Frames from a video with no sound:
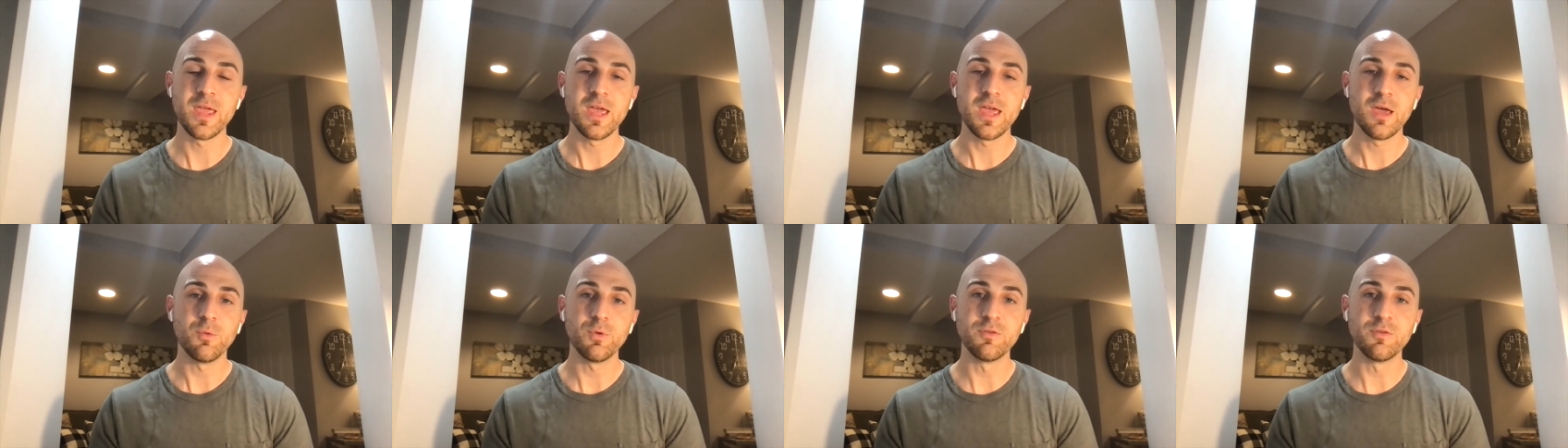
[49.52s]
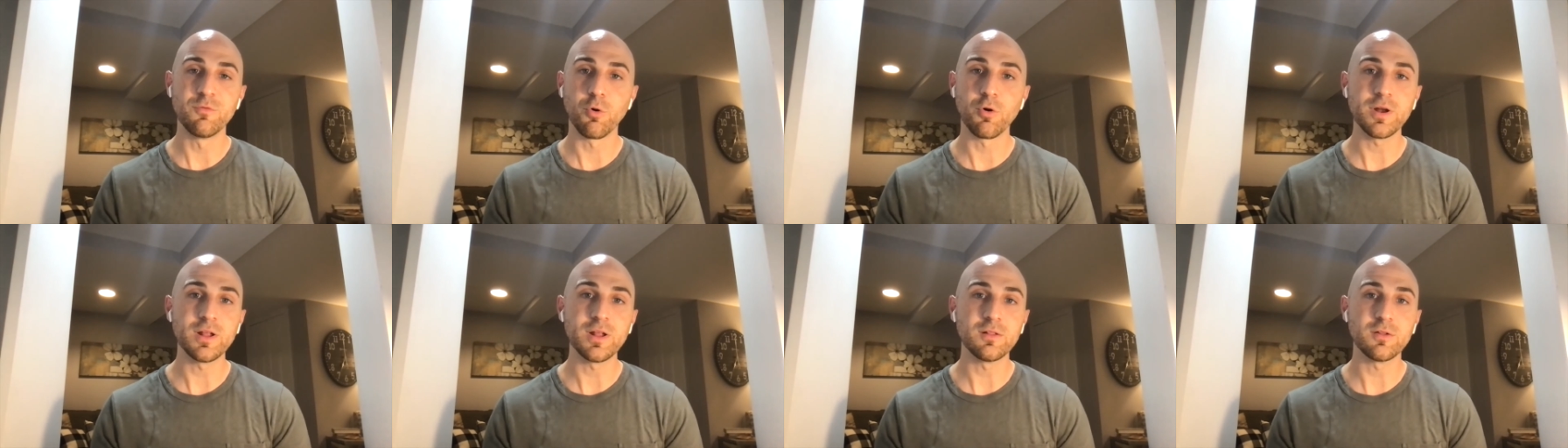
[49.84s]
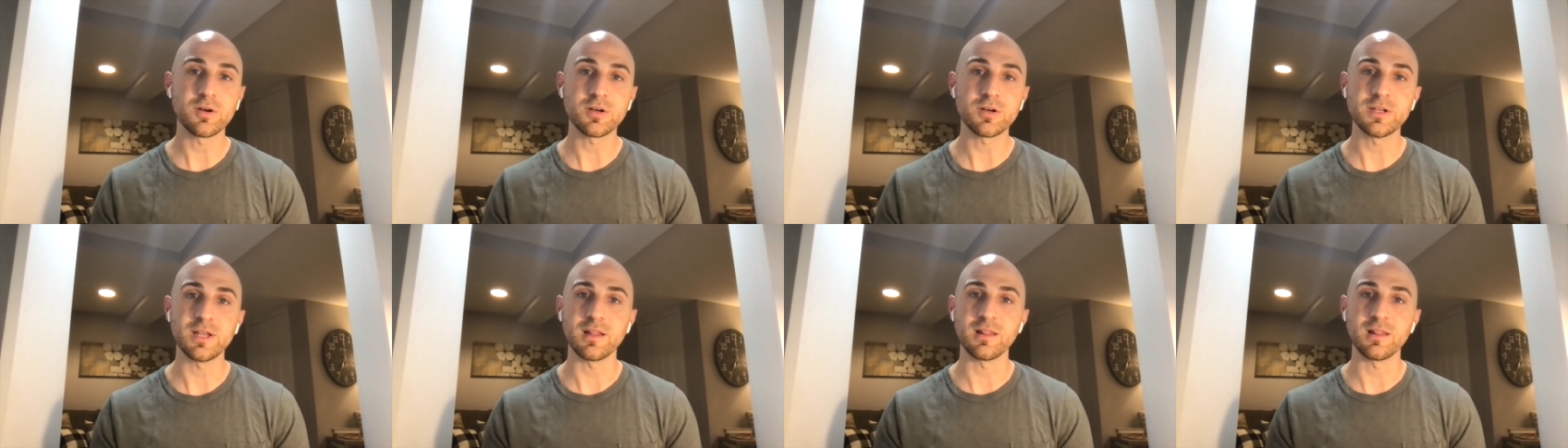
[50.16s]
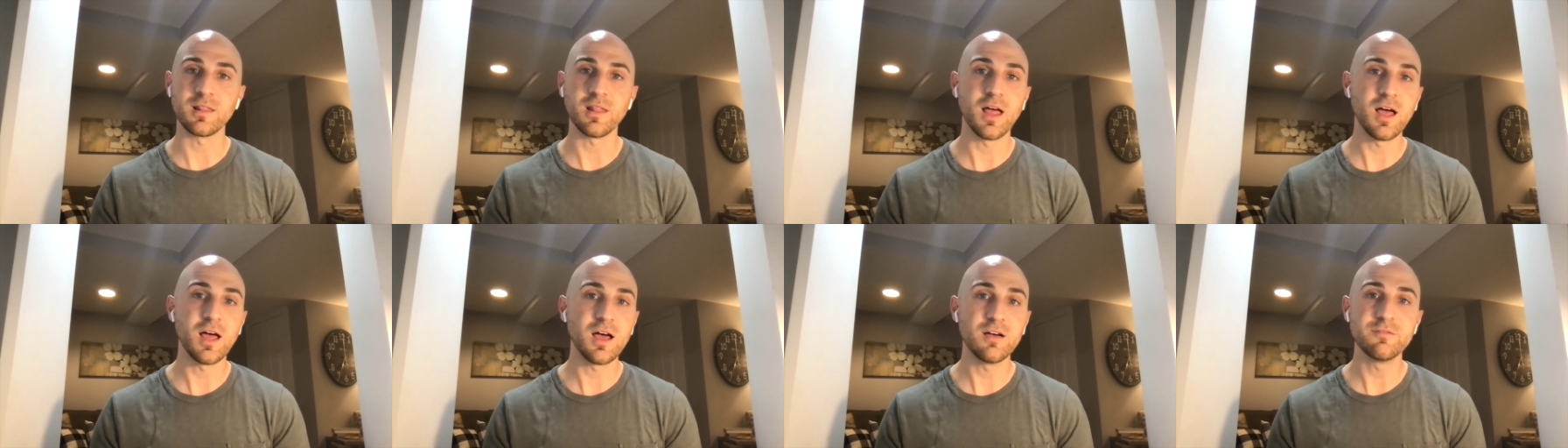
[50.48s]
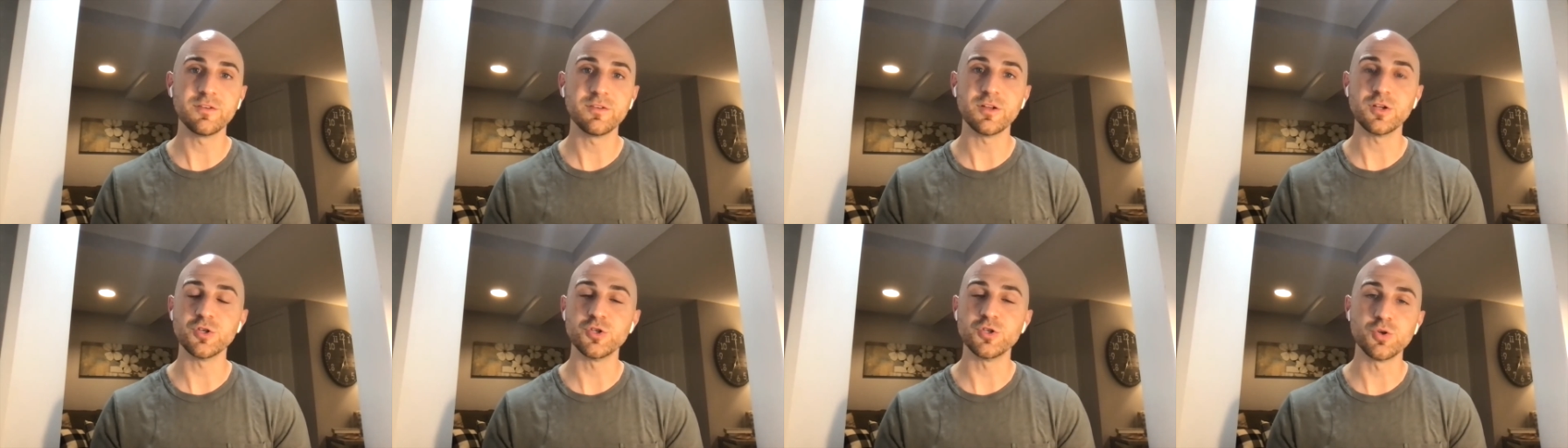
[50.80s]
We've already looked at
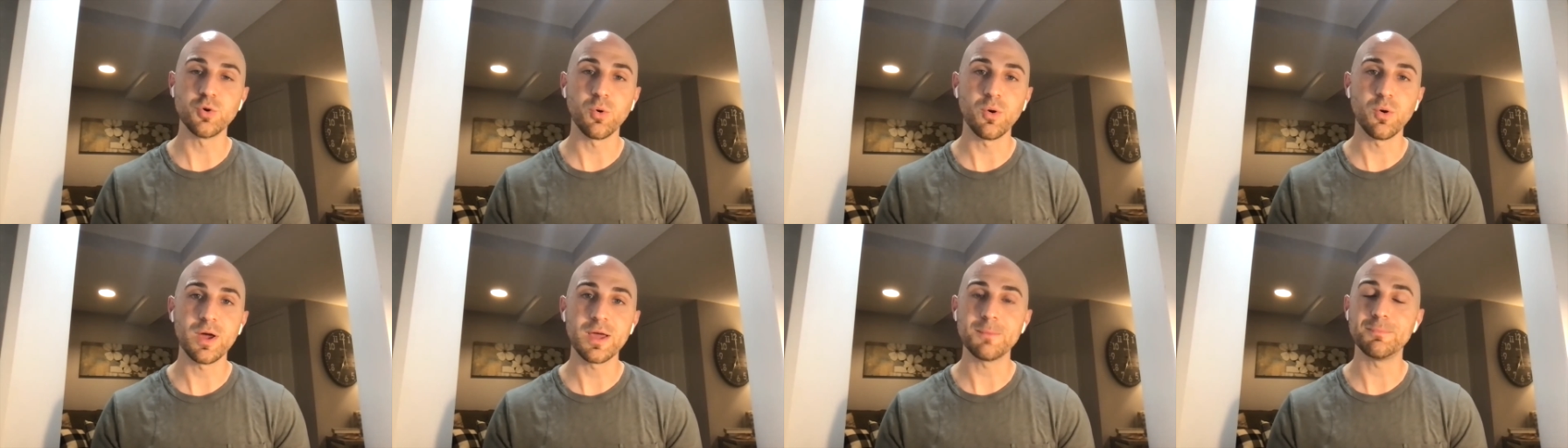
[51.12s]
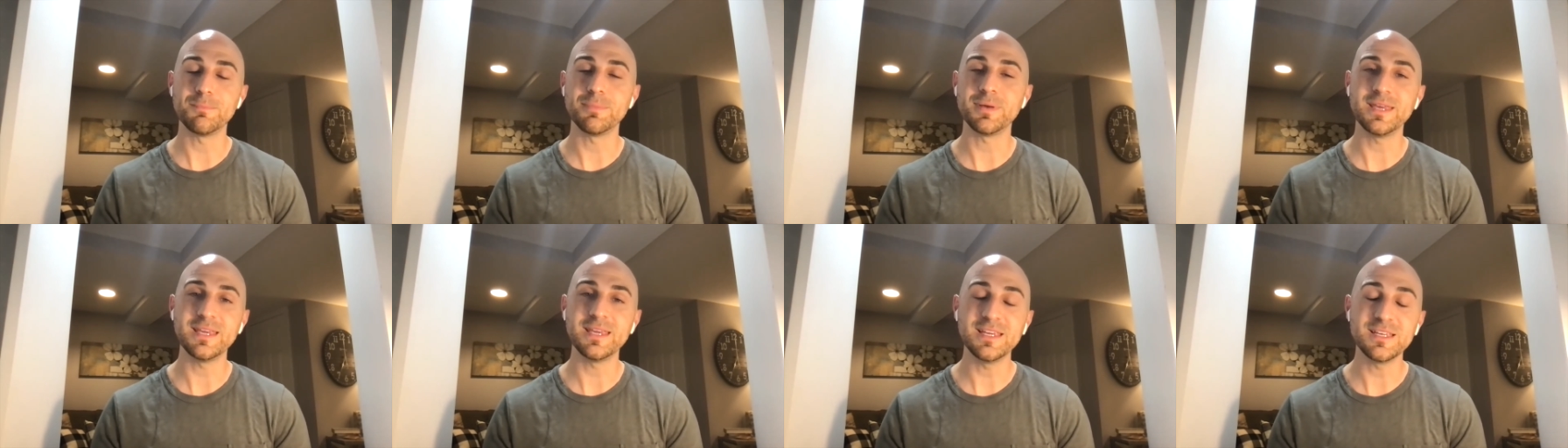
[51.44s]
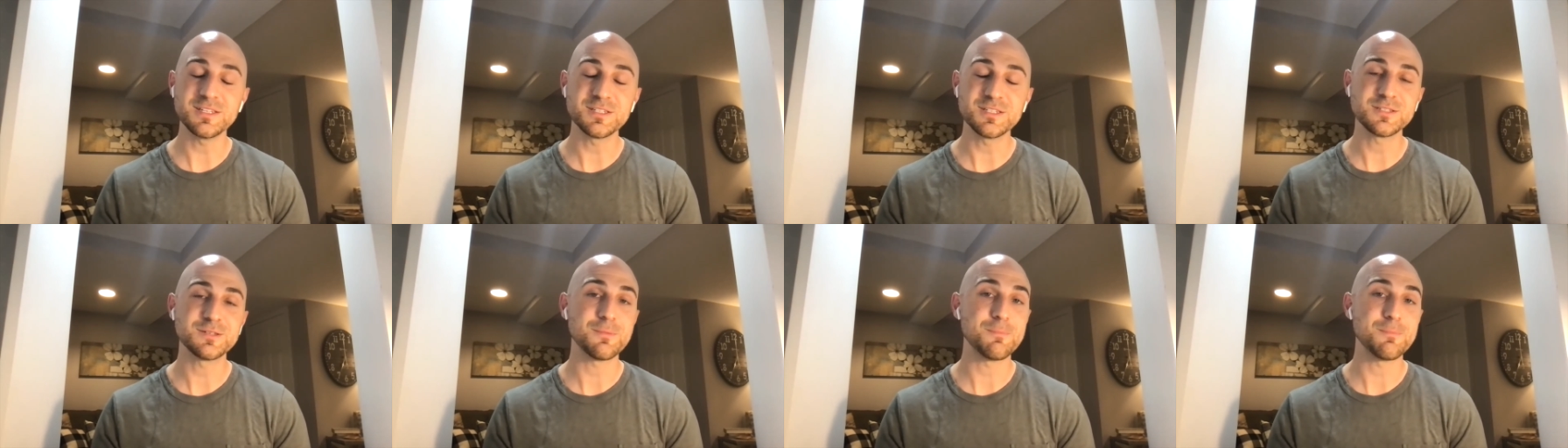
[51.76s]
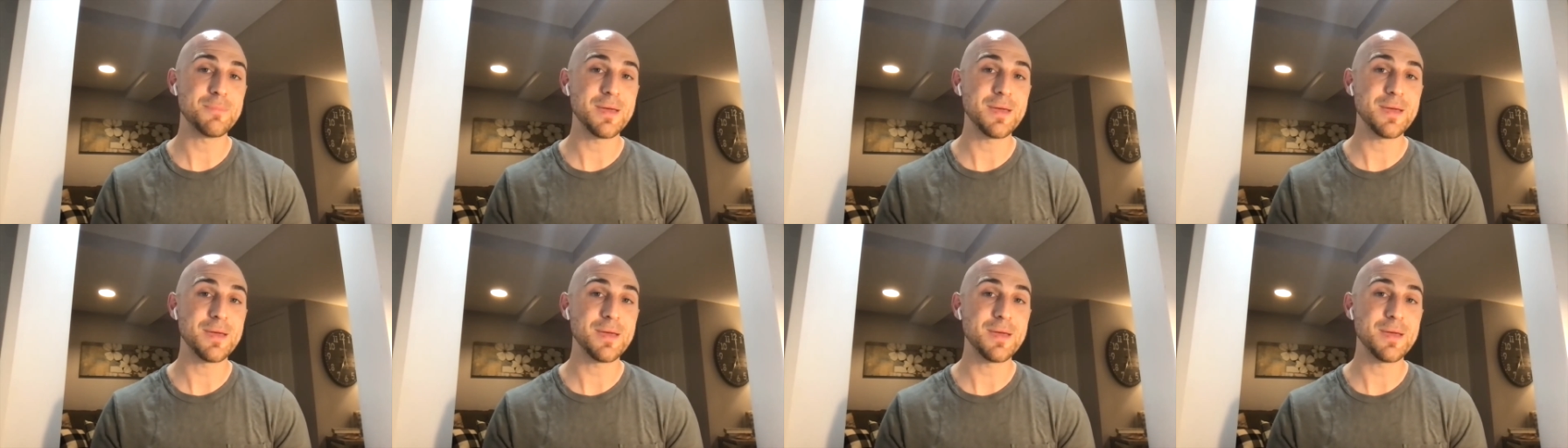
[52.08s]
love, joy, peace,